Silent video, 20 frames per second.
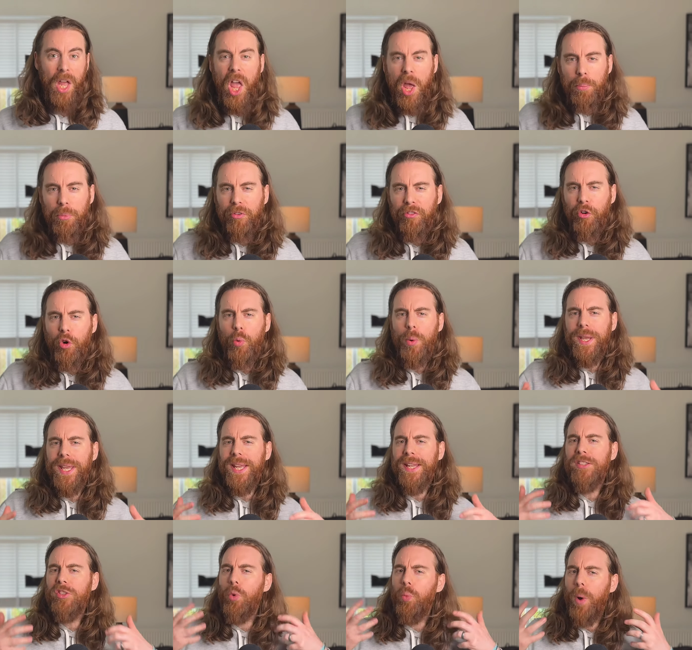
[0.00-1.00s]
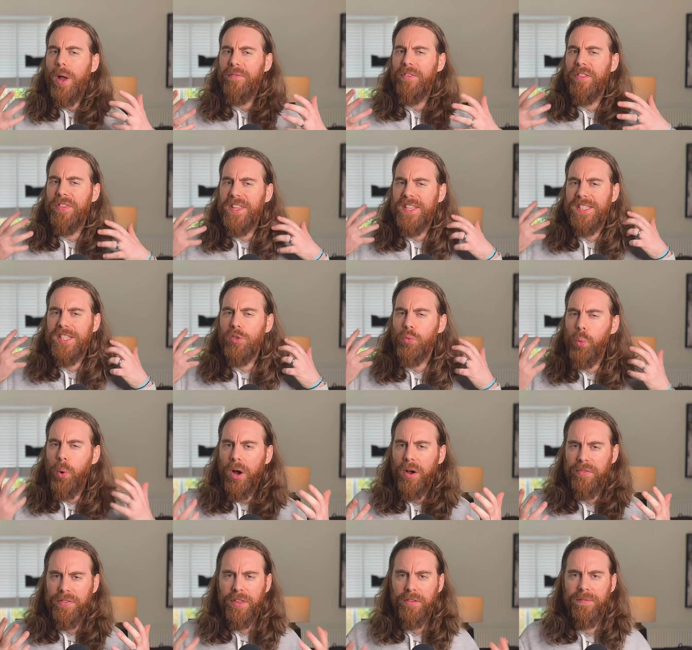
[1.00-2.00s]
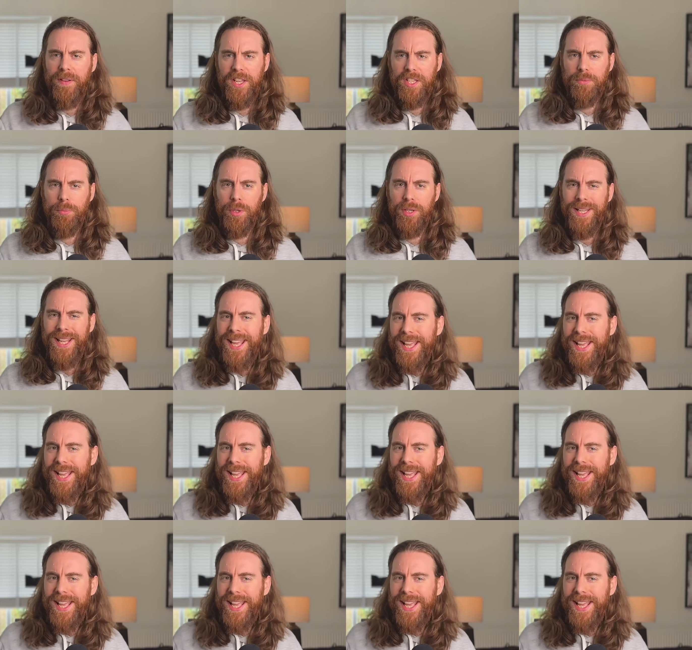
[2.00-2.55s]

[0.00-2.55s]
Before we get into whether this is worth the investment,